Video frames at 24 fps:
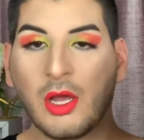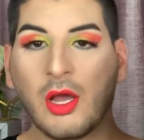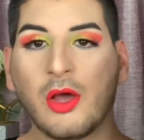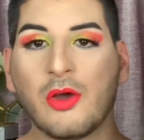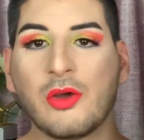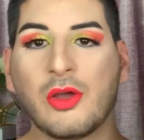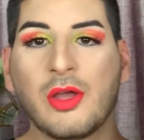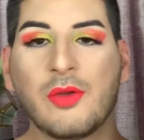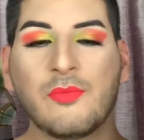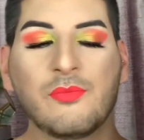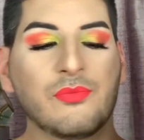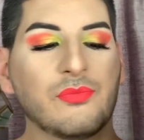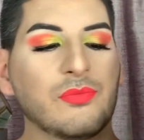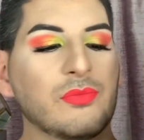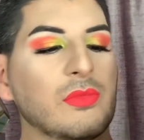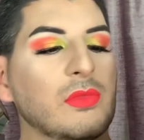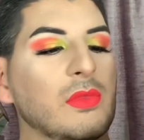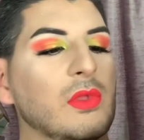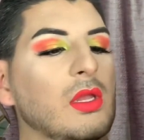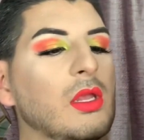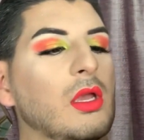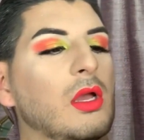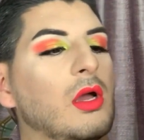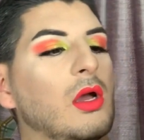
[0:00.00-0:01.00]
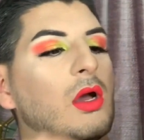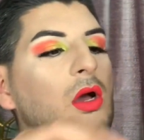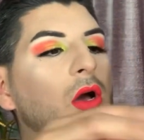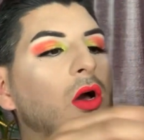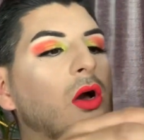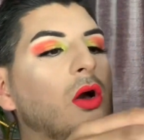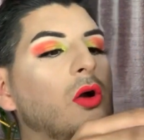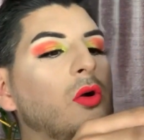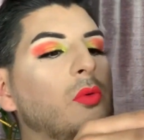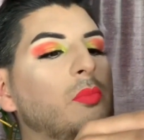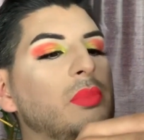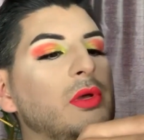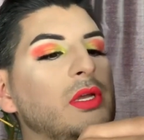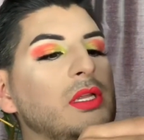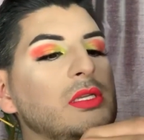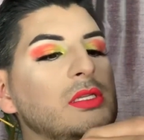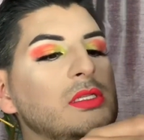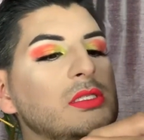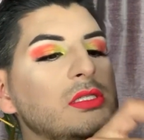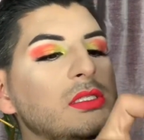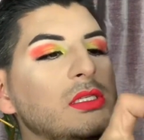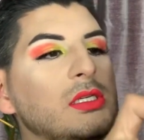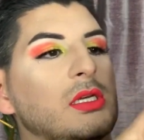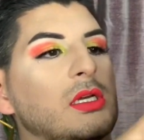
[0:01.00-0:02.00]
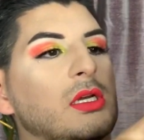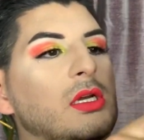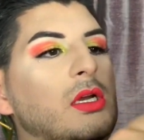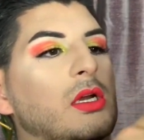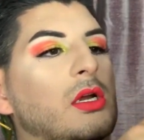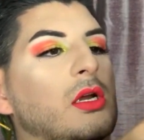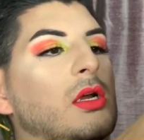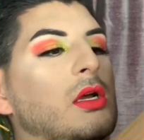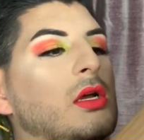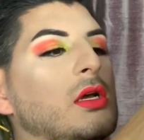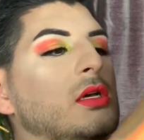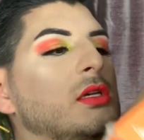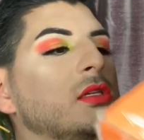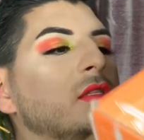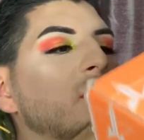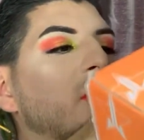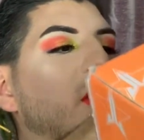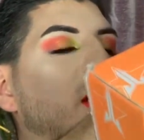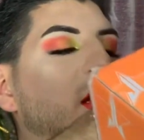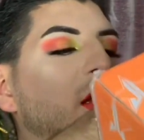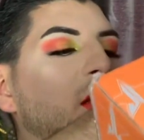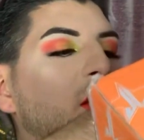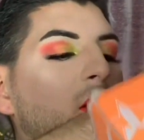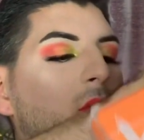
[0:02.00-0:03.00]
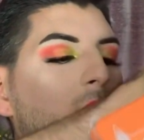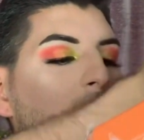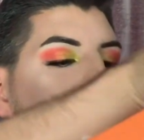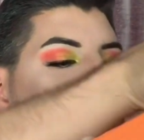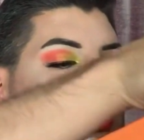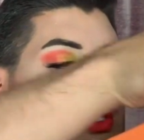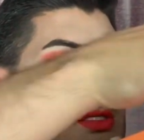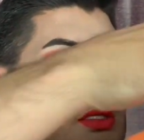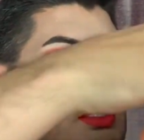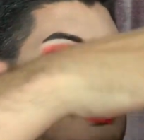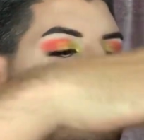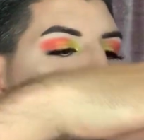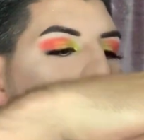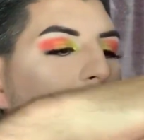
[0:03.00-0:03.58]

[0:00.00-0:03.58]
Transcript: Okay. Opened. So how do you open this?